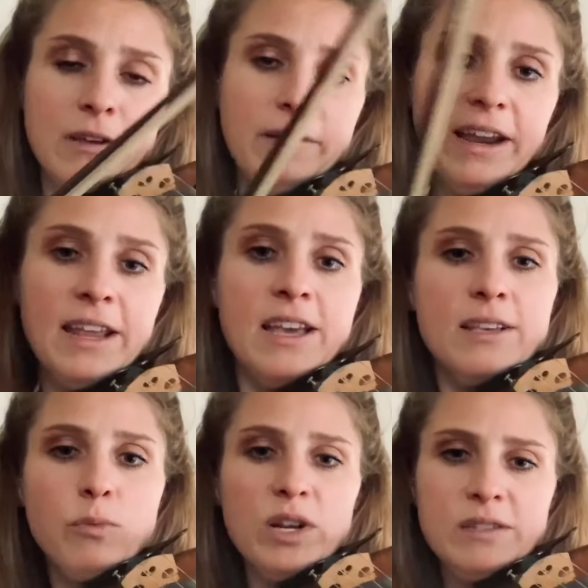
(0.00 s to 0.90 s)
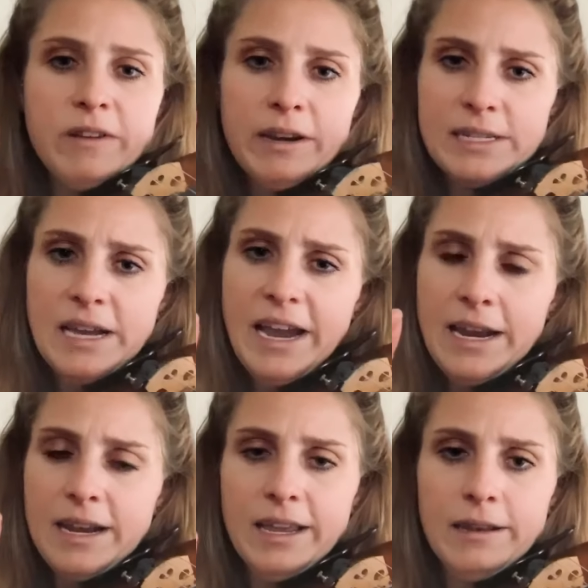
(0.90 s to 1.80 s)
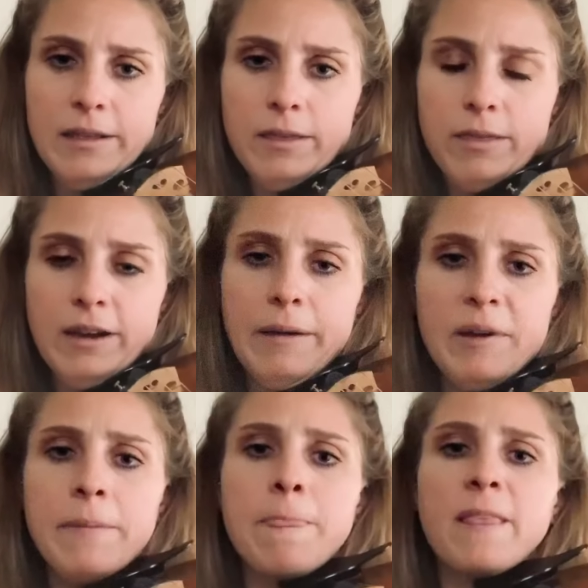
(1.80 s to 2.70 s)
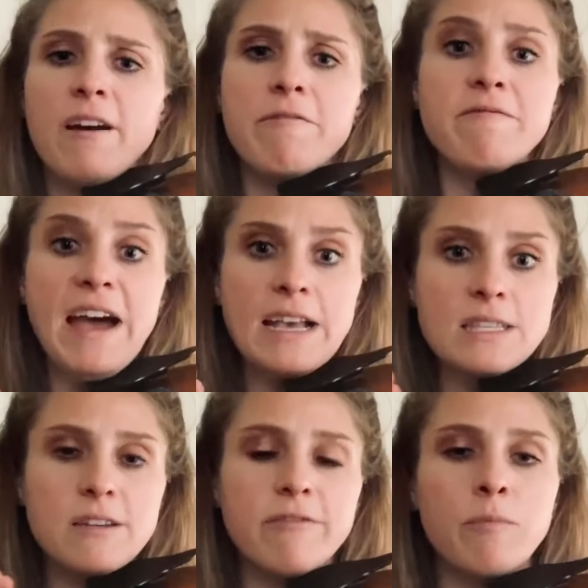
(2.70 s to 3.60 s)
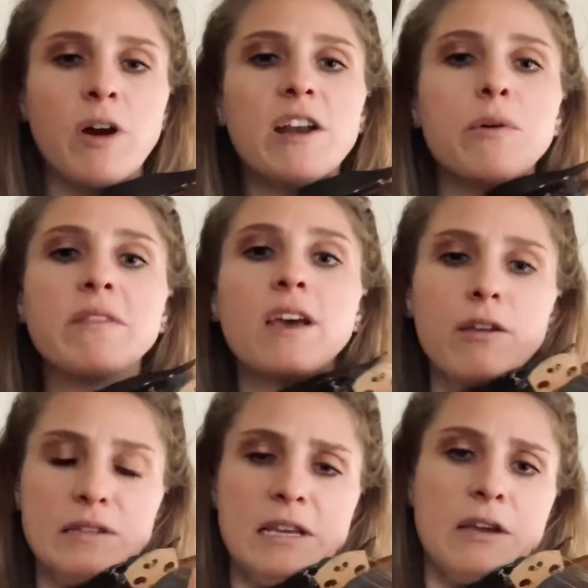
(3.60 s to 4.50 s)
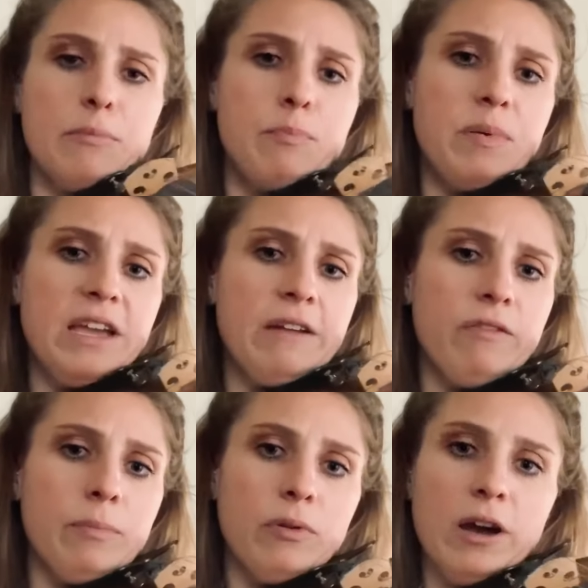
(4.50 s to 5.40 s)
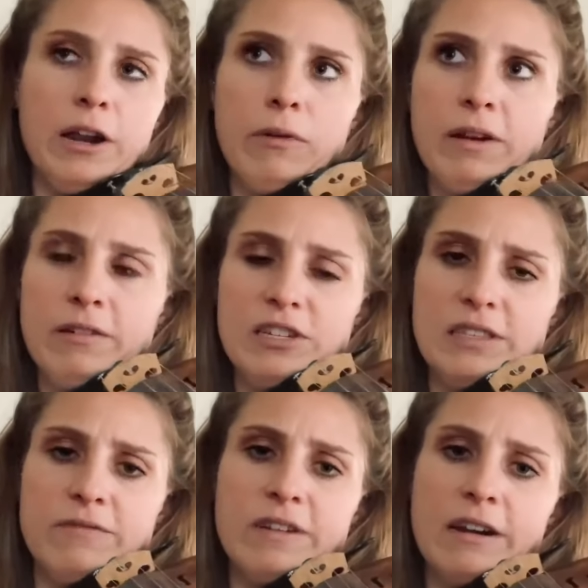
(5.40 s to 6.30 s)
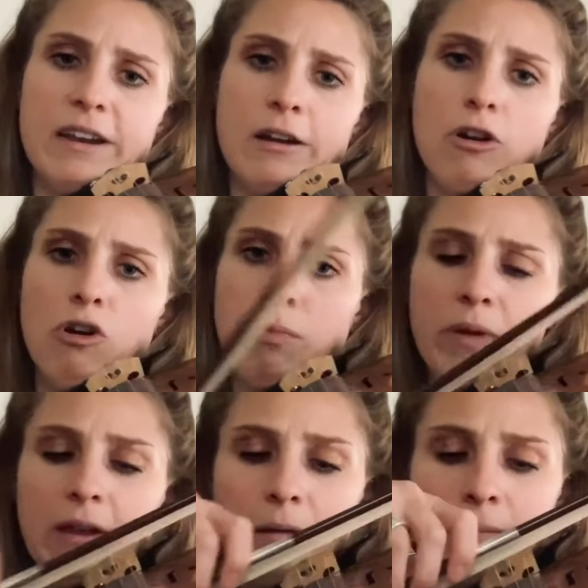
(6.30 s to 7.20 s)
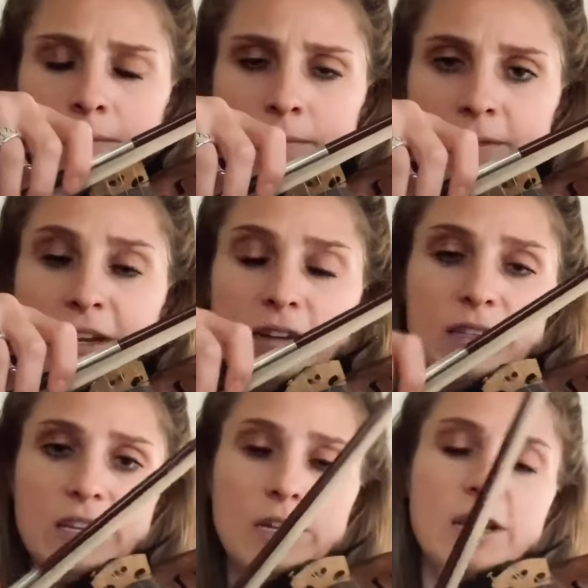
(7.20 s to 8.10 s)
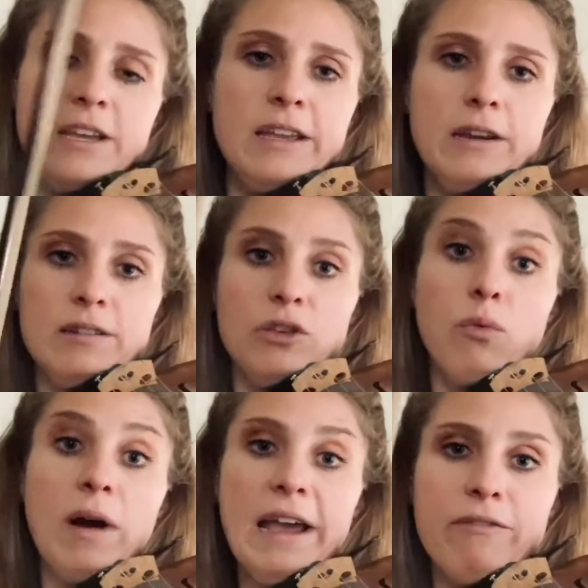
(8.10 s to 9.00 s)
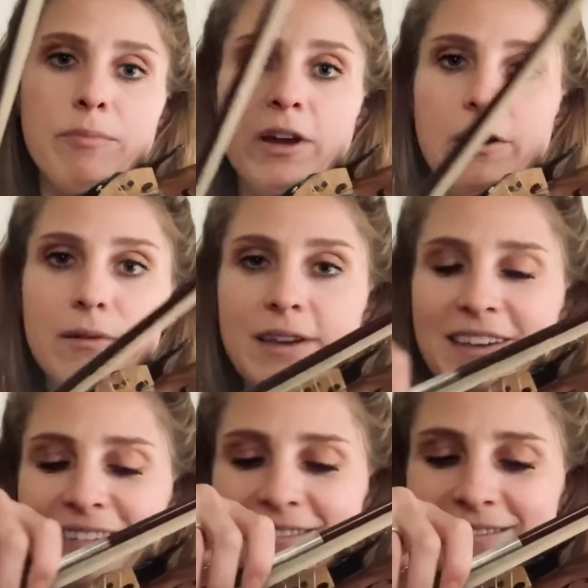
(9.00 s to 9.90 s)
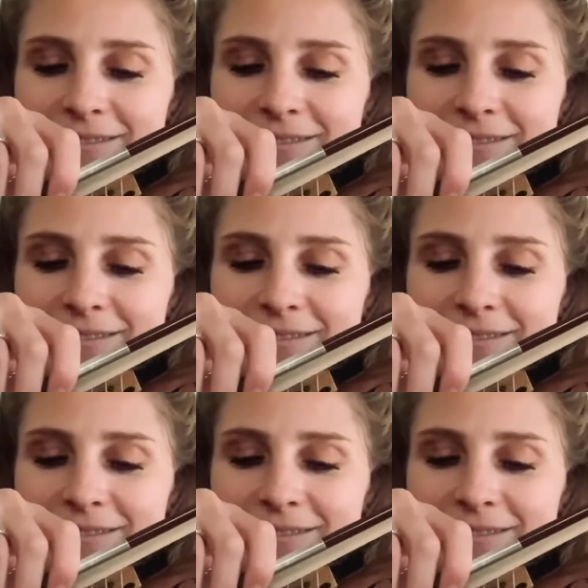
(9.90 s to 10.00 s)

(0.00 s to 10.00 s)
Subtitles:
Right? One's very tight and a fast vibrato, and the other's big vibrato and just very open. Here's the wide vibrato again.